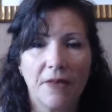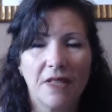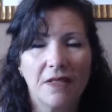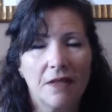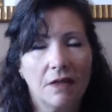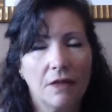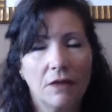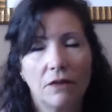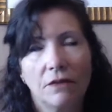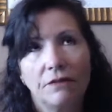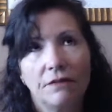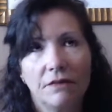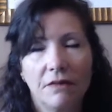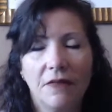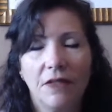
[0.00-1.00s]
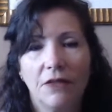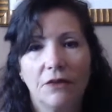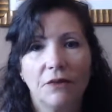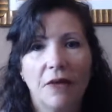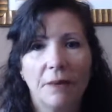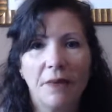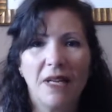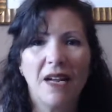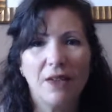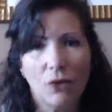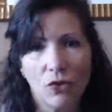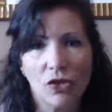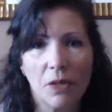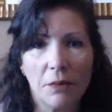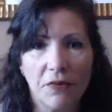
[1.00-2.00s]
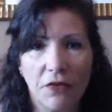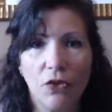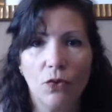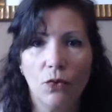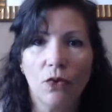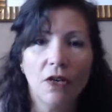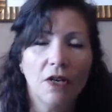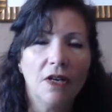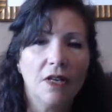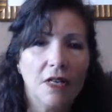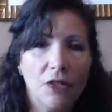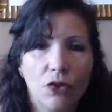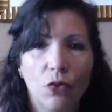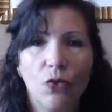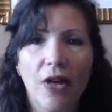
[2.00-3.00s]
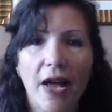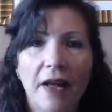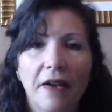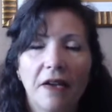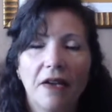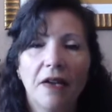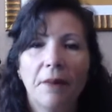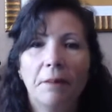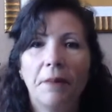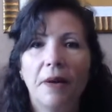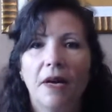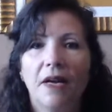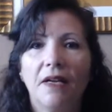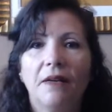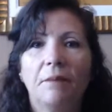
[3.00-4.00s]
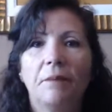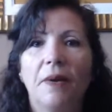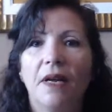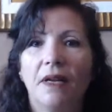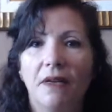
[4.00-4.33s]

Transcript: That's a little, I know some of you can do that, but